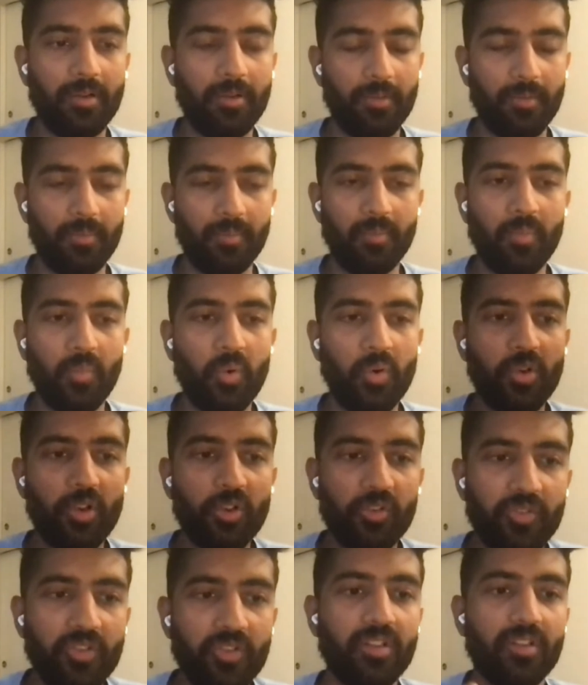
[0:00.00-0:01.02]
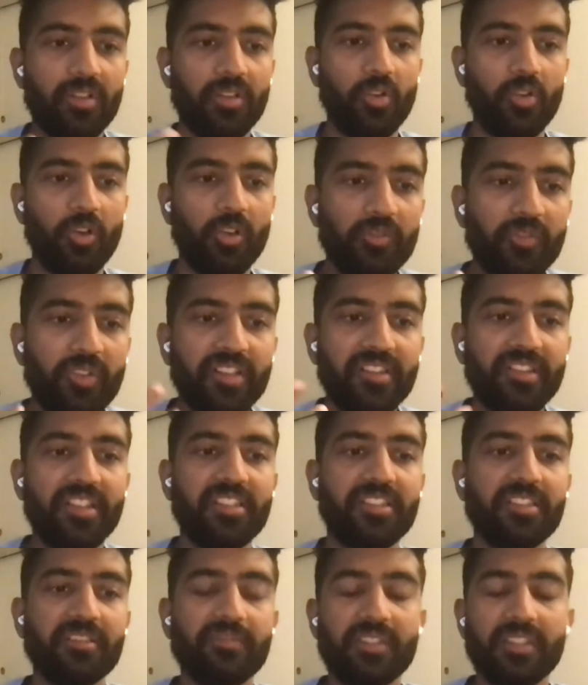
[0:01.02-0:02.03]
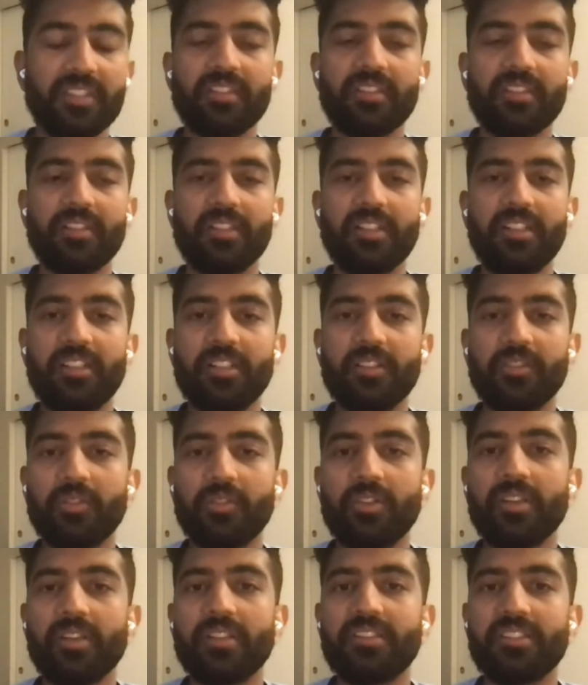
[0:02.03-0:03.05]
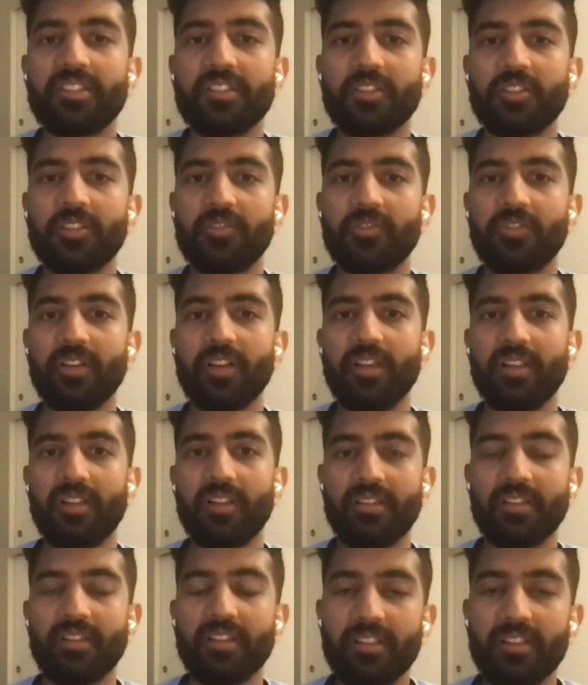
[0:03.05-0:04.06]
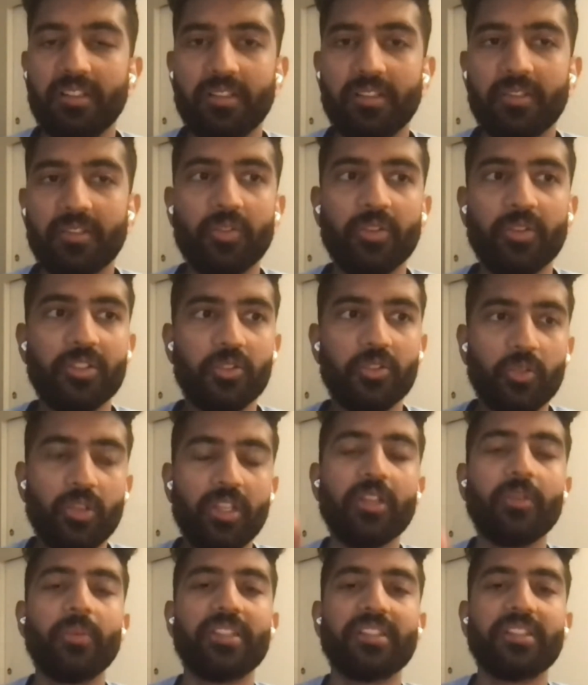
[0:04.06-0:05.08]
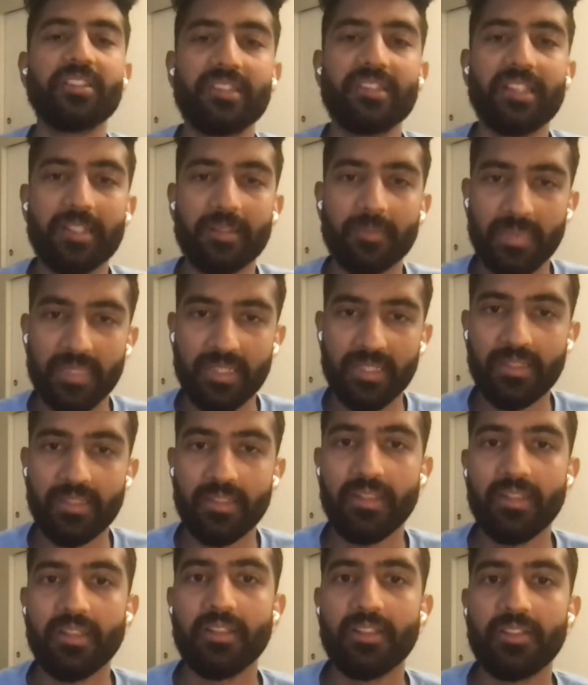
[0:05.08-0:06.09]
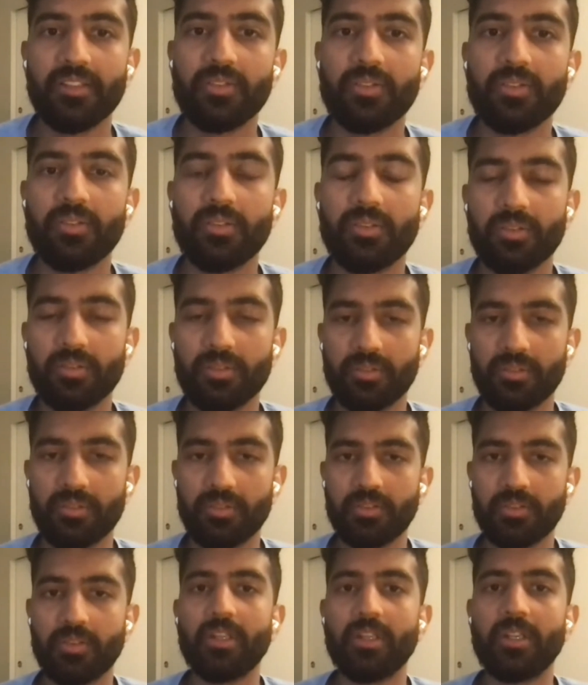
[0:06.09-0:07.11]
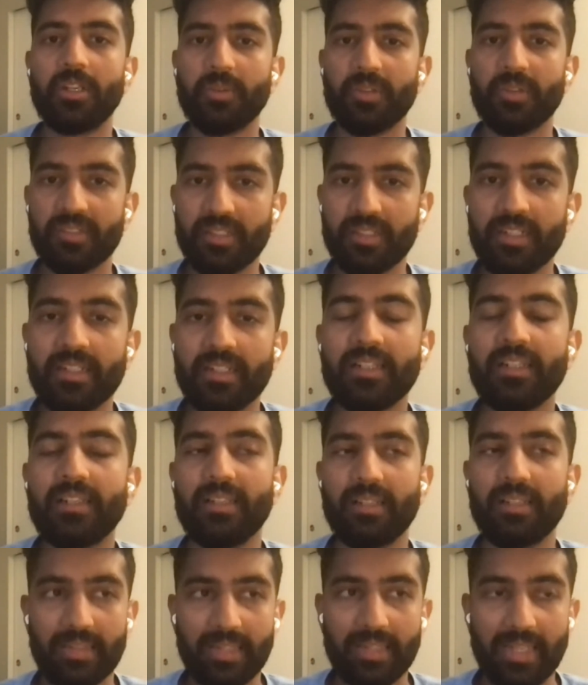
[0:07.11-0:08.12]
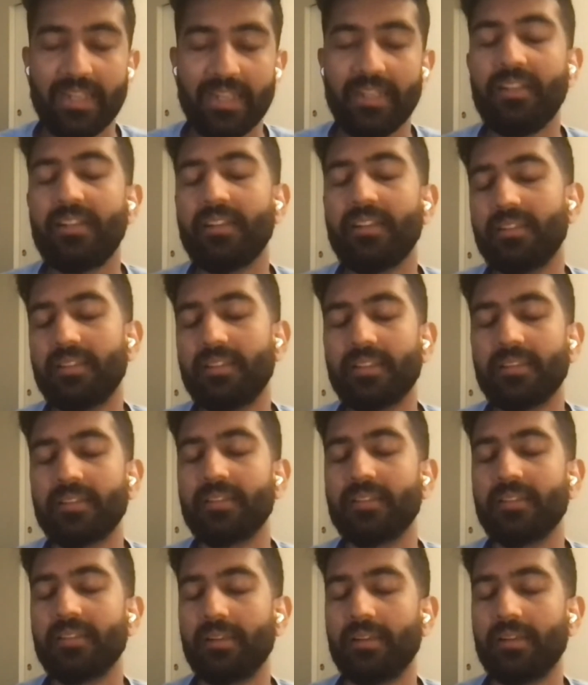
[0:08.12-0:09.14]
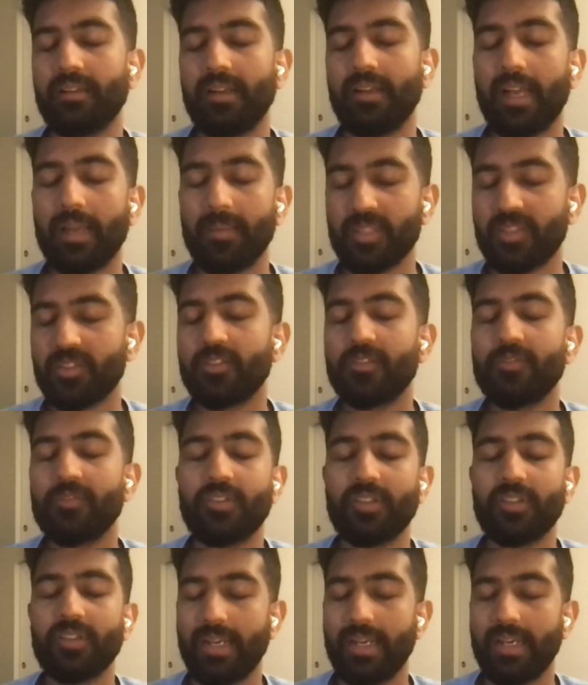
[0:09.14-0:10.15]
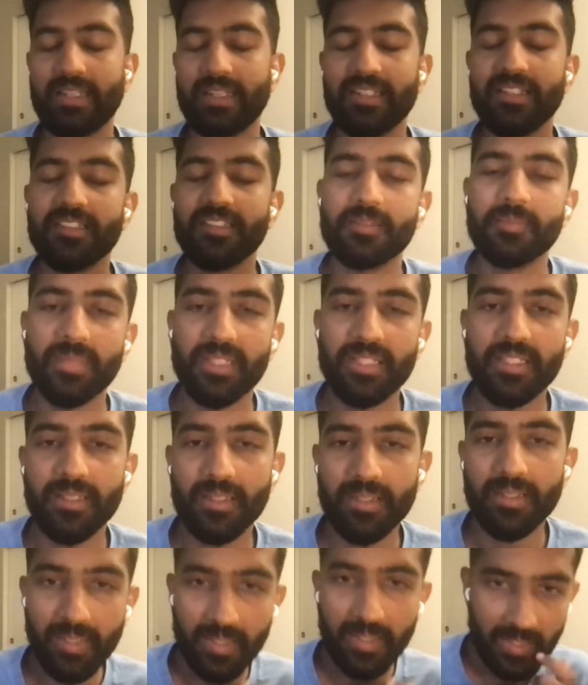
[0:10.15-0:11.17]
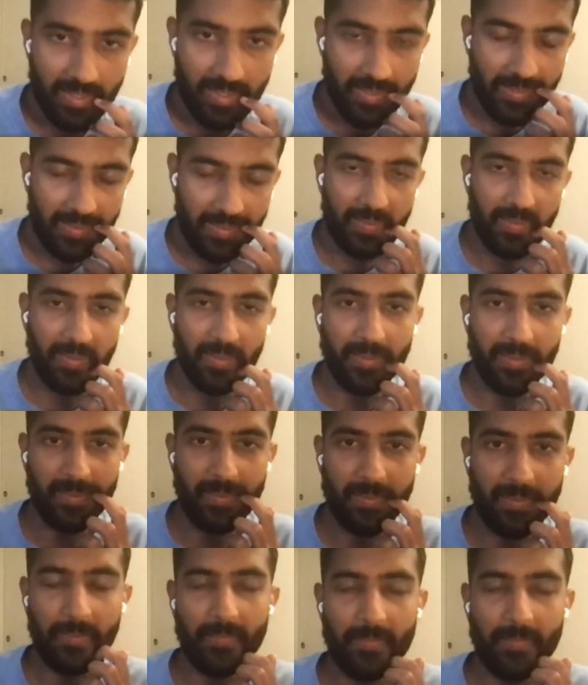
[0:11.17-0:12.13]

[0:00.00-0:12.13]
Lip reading: more of a conversation with the interviewer instead of the interviewer shooting questions at me. So it was a little light than Amazon for at least me. That's